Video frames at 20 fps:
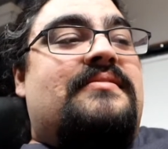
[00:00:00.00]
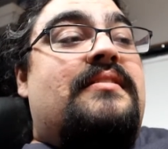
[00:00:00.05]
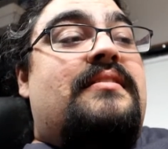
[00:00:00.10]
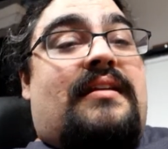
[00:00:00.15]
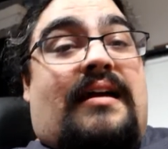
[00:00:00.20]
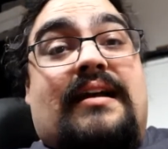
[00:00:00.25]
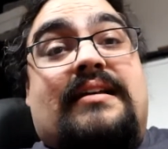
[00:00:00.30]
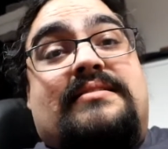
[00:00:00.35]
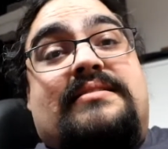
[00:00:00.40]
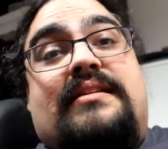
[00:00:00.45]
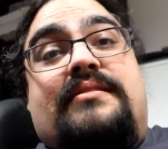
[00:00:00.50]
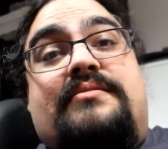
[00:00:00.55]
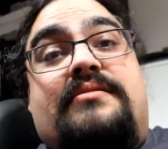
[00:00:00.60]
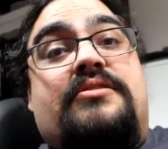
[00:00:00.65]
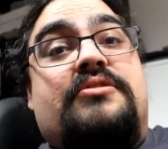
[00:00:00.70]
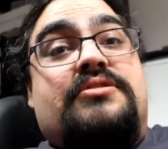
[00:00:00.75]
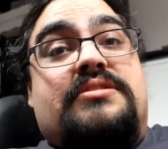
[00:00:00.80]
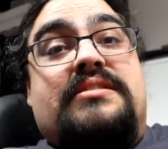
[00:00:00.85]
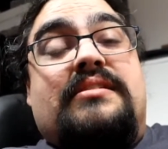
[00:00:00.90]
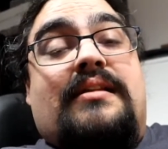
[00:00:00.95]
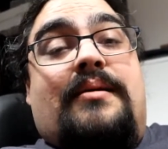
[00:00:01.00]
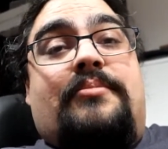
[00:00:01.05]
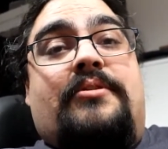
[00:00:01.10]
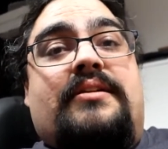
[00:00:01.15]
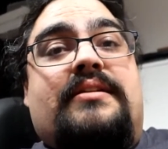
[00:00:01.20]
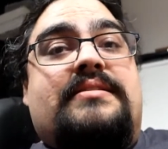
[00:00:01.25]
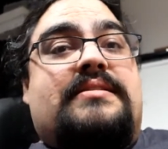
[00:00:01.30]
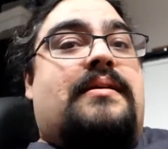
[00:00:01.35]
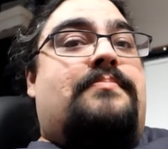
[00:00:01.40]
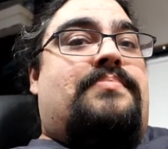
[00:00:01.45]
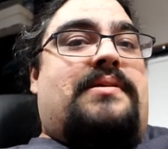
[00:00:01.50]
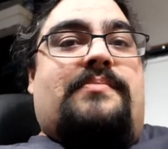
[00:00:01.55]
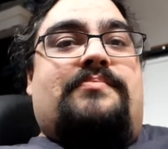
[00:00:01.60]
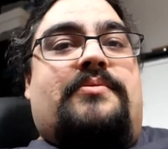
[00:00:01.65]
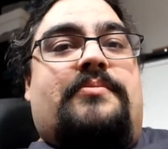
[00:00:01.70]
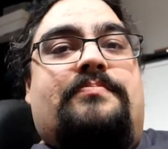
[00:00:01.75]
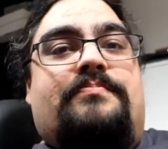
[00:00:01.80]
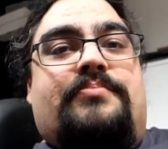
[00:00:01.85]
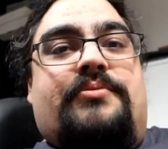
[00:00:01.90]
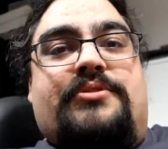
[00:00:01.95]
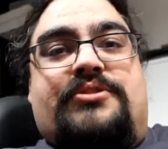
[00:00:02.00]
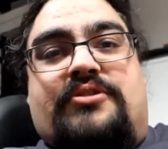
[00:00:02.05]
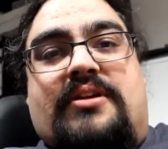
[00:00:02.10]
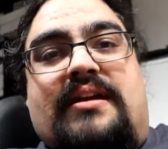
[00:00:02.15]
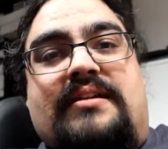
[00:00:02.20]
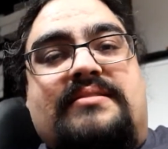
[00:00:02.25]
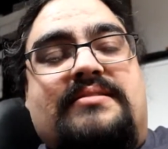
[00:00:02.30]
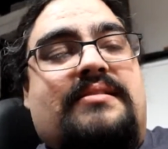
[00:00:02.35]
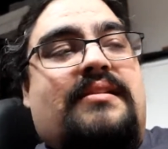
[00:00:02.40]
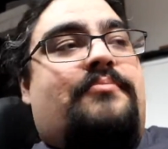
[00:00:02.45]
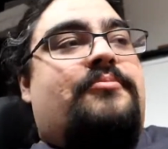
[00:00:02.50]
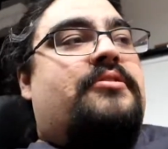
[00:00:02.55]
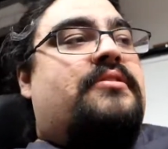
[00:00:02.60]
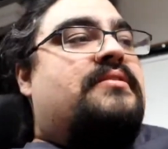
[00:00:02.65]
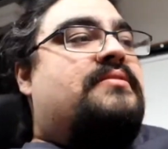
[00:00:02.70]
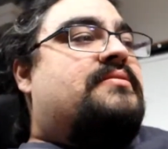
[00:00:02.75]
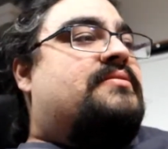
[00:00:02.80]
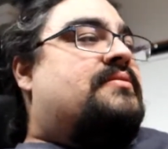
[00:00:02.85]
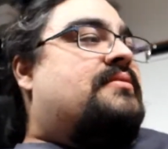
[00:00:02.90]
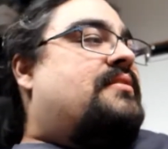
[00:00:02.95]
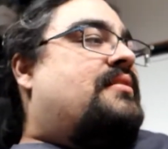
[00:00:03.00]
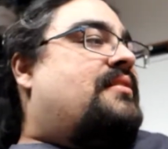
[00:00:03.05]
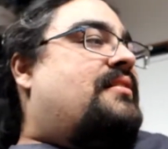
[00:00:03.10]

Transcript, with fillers: Like I said, there's celebrities and people portraying celebrities.